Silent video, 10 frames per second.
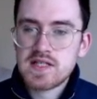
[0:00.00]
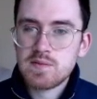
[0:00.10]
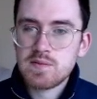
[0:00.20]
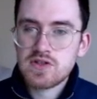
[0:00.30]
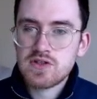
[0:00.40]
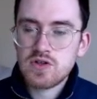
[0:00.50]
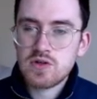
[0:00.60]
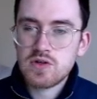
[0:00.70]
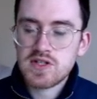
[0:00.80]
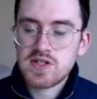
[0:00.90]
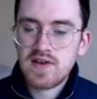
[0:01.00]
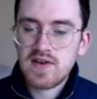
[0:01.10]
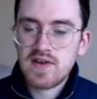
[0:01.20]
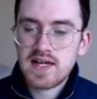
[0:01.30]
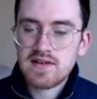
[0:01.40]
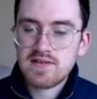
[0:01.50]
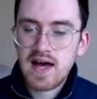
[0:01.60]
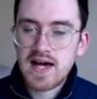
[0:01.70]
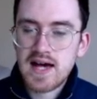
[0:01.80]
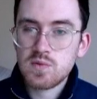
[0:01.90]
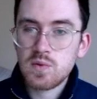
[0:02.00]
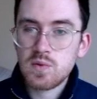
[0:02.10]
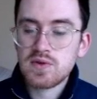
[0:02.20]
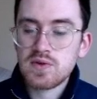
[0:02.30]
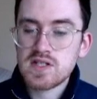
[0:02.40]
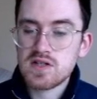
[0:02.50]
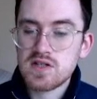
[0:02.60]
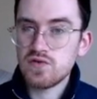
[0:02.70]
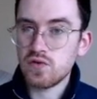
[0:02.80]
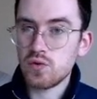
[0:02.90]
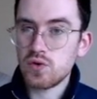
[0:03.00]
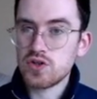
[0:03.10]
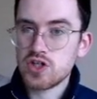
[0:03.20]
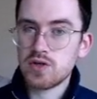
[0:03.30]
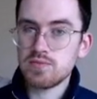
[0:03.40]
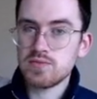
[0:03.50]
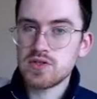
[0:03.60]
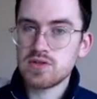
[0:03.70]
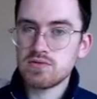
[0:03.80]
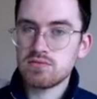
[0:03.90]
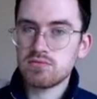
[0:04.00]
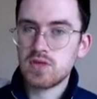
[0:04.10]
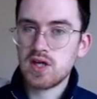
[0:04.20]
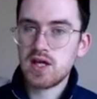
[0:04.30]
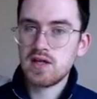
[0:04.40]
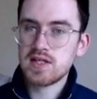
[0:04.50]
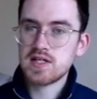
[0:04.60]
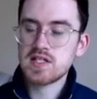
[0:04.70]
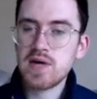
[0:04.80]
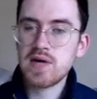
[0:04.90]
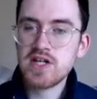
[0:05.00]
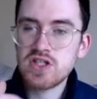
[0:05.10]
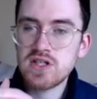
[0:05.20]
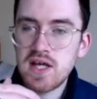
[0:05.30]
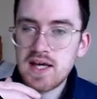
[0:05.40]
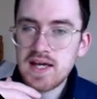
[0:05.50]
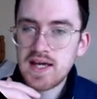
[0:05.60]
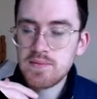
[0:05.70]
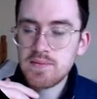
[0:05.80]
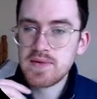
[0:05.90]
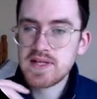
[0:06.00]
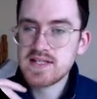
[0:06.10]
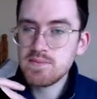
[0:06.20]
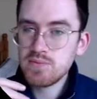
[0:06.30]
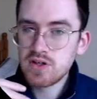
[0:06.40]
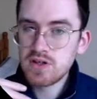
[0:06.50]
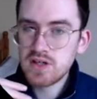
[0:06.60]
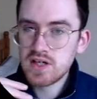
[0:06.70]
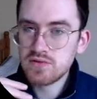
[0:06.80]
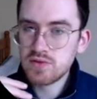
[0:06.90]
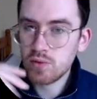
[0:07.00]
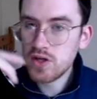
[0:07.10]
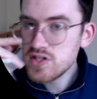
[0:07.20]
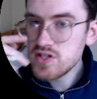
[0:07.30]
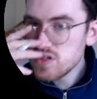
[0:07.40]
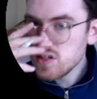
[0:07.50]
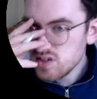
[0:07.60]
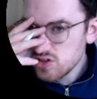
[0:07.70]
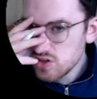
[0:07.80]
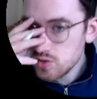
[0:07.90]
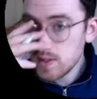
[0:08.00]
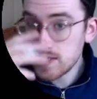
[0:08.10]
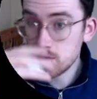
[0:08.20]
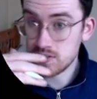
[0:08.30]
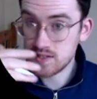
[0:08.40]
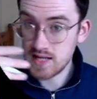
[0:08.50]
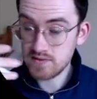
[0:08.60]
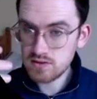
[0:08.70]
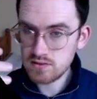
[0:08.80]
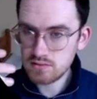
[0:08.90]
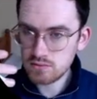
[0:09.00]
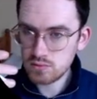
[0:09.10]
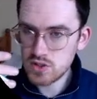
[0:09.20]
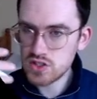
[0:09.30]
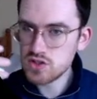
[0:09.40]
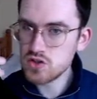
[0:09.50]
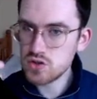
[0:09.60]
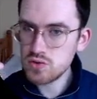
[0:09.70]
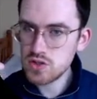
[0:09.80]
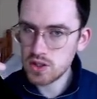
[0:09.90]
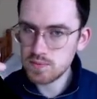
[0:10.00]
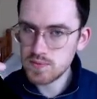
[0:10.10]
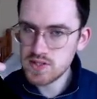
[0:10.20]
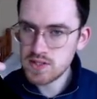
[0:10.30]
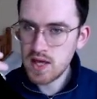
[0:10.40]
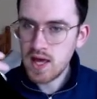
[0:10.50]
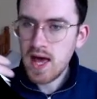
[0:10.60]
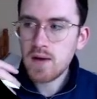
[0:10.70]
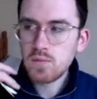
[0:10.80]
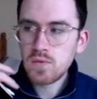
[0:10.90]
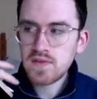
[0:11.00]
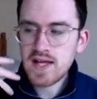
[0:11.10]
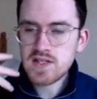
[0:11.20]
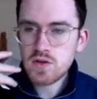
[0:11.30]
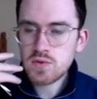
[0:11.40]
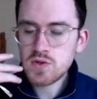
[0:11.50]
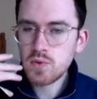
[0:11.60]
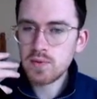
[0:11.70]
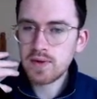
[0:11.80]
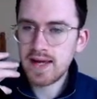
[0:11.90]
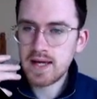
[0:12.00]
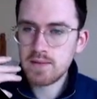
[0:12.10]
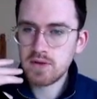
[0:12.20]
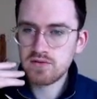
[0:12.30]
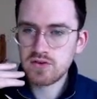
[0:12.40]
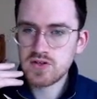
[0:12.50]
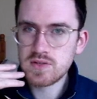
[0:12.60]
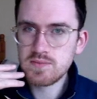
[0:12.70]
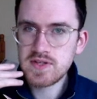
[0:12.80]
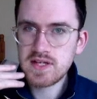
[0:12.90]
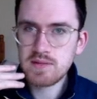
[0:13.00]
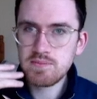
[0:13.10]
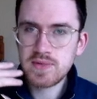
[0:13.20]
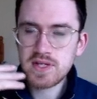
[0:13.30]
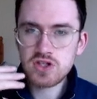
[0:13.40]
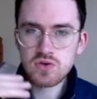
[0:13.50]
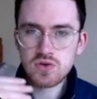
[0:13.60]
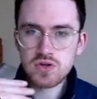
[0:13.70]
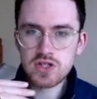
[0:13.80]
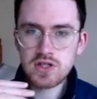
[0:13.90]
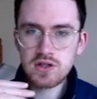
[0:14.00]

2 plus 5, has what we would consider 4 terms. Okay? The expression can be made simpler if we want, 2x plus 7, which is 2 terms. And that's always what we're aiming for, something a bit shorter